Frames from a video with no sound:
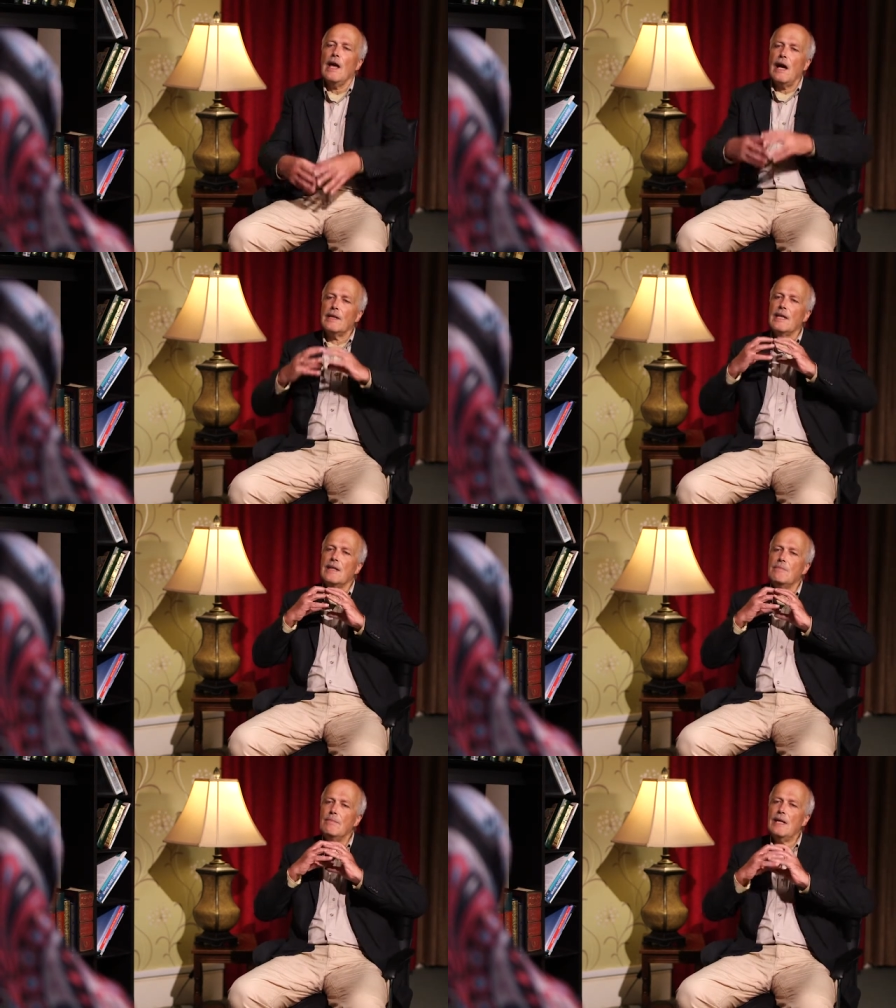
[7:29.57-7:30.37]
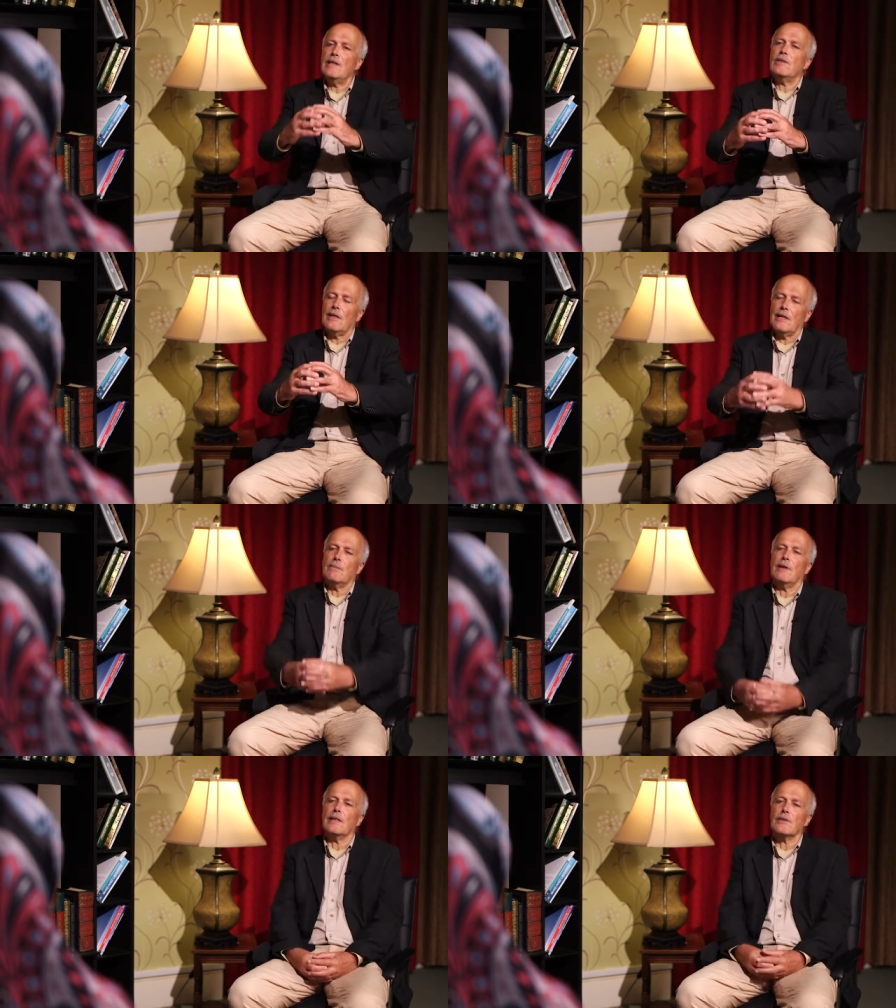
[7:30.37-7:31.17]
And they immediately
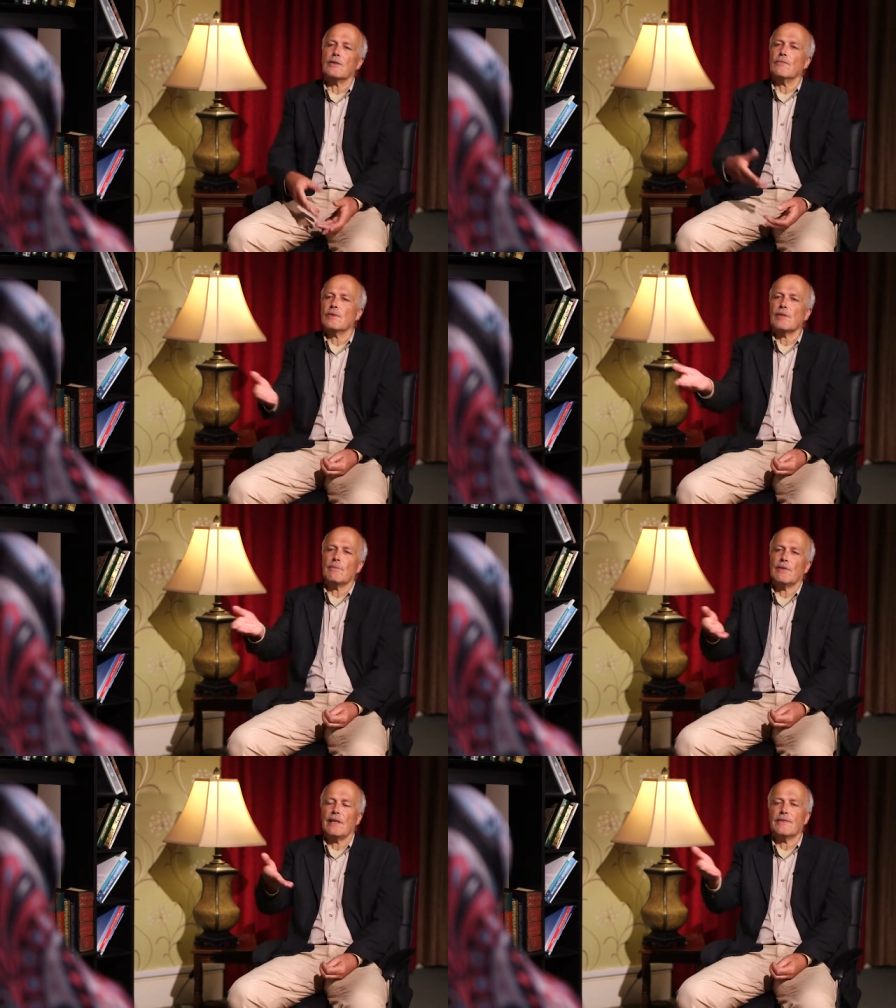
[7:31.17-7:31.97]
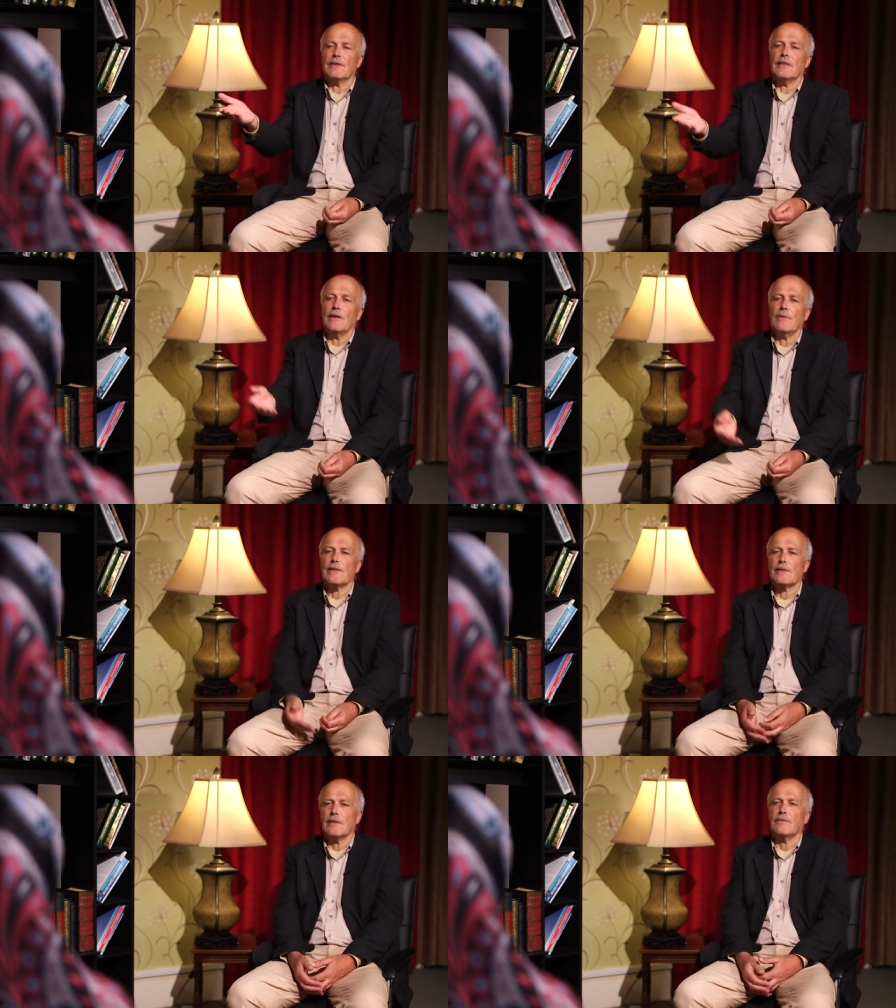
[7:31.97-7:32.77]
went into, for example, I think they
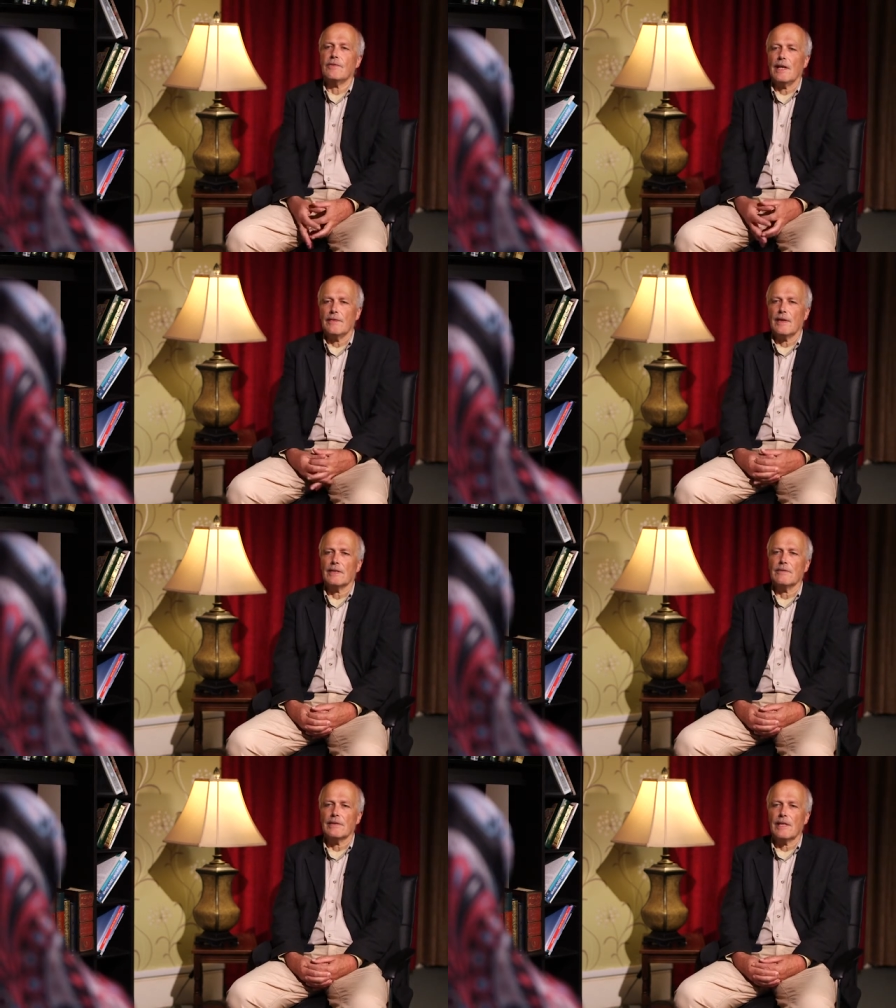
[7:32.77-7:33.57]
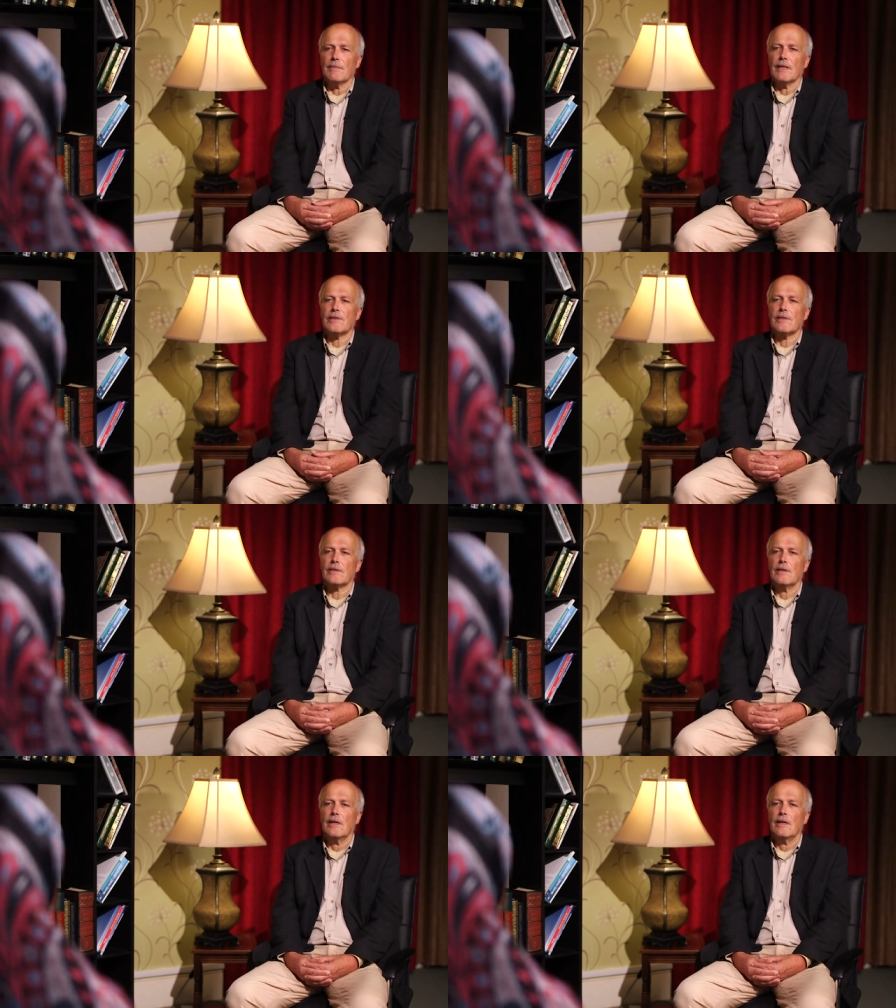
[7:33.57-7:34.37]
arrested 500 Hamas
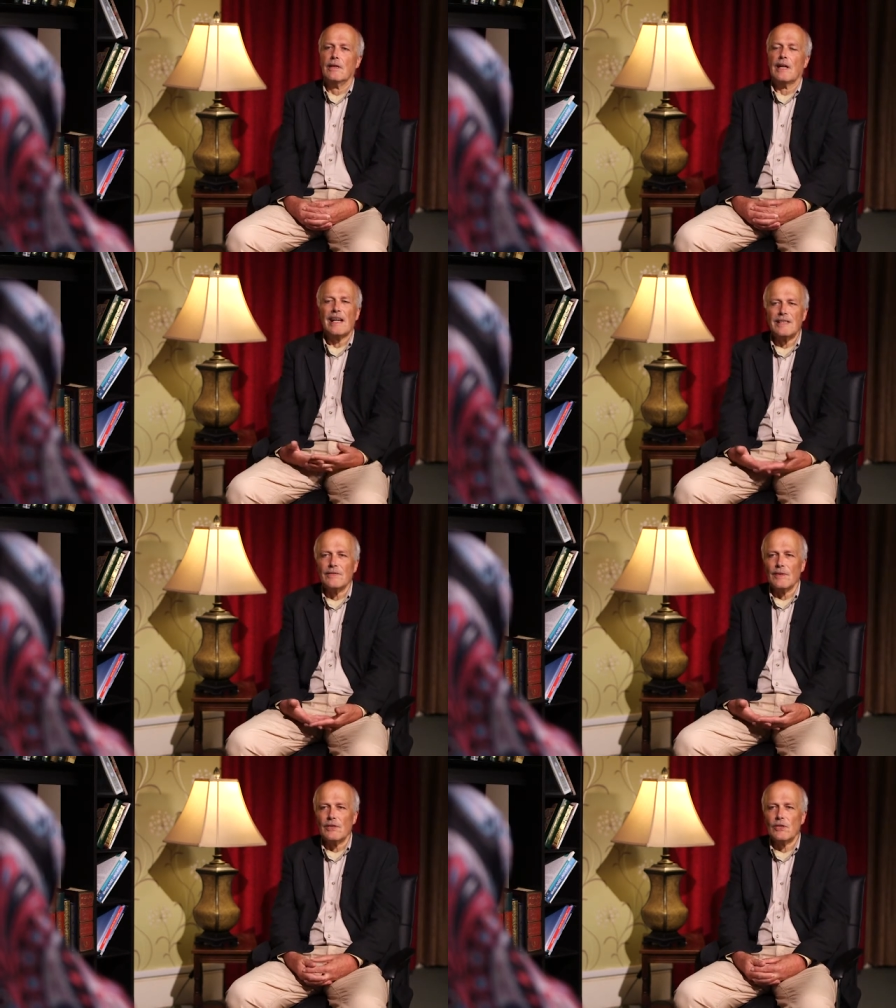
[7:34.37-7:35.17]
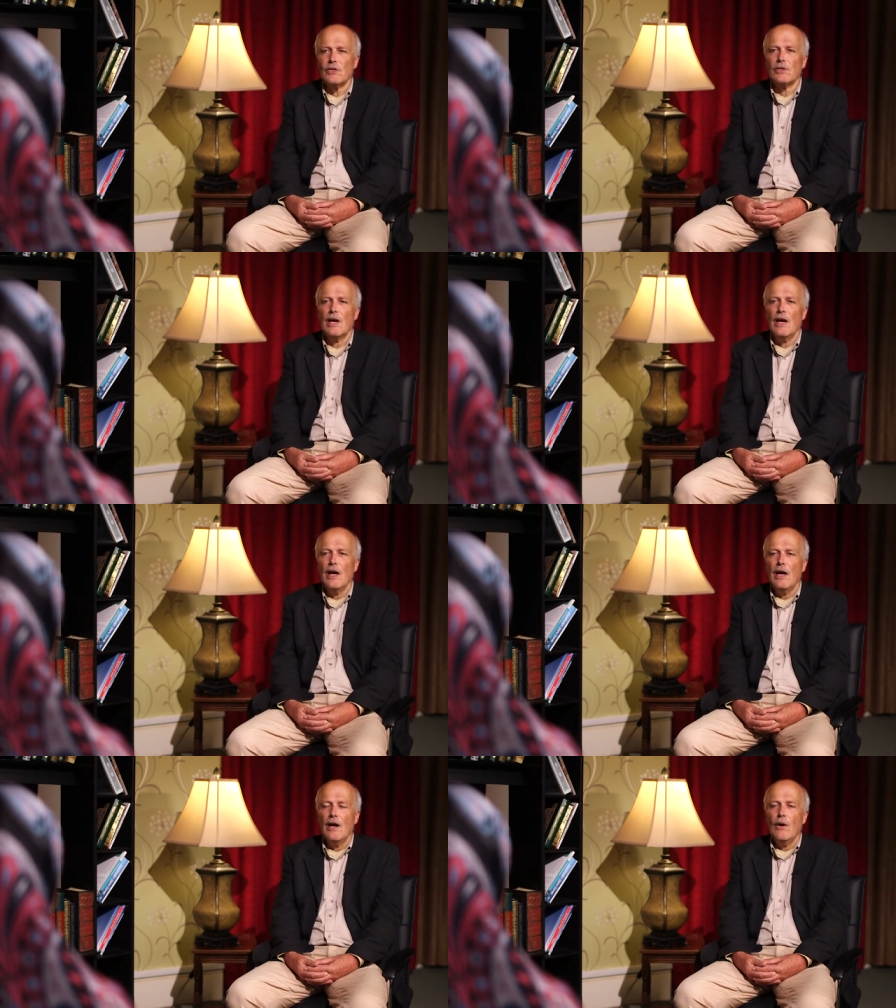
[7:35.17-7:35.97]
activists.
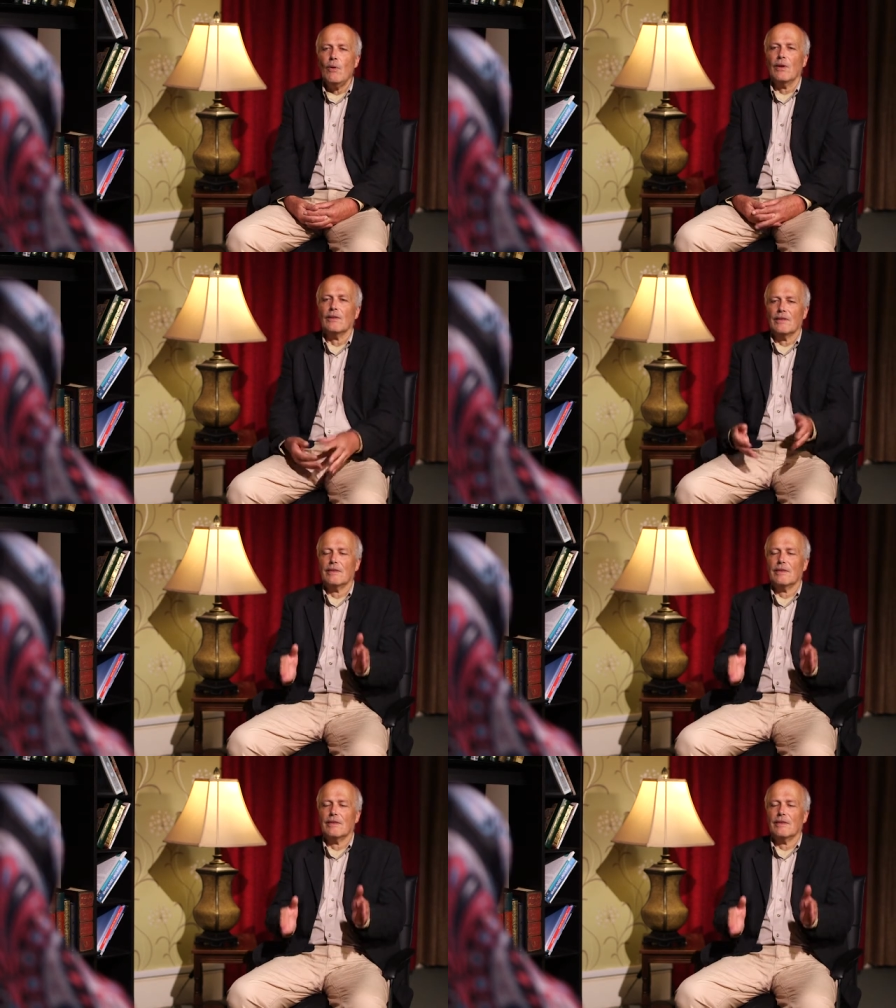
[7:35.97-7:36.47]
Well,